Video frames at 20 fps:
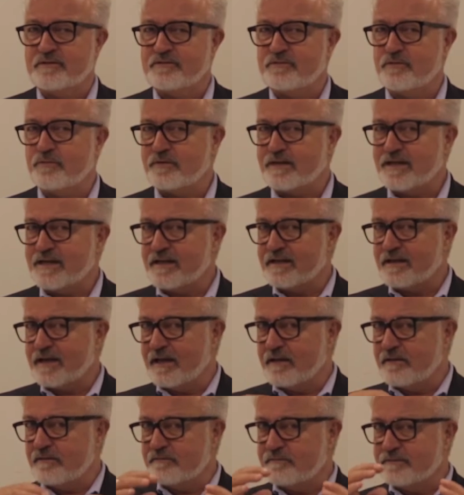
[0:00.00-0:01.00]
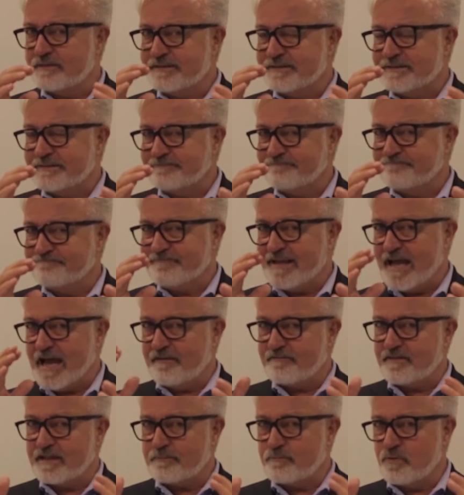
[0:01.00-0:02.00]
To really kind of
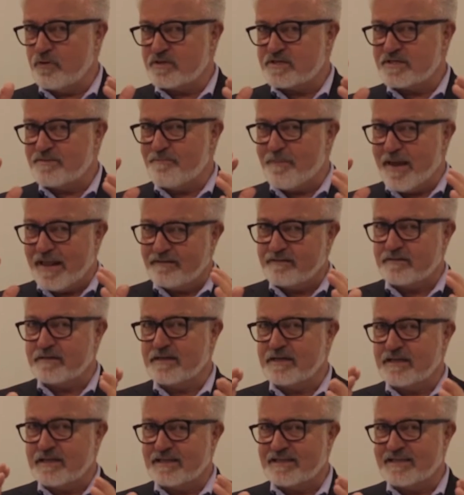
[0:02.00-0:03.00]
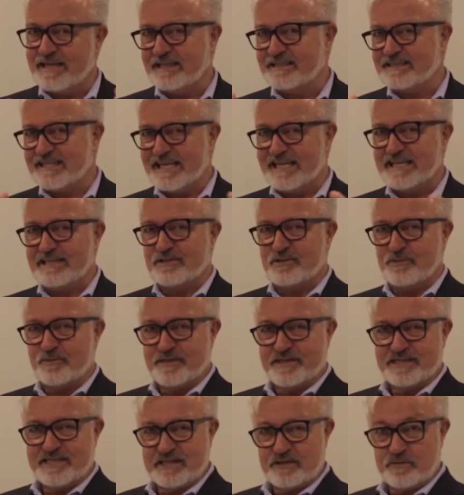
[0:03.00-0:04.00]
have that person mentally get into
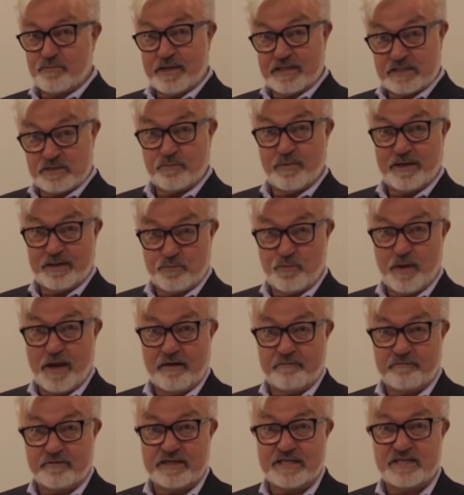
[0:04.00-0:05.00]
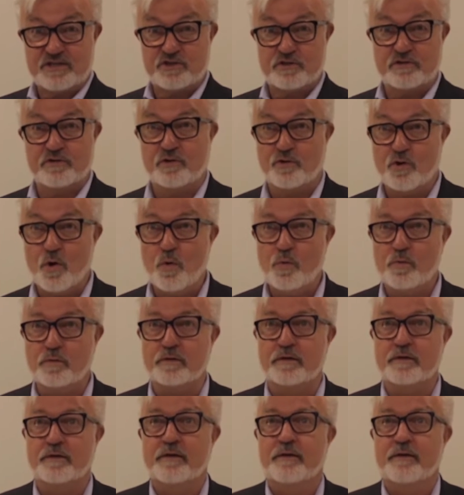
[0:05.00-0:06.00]
the situation when you have reached the goal.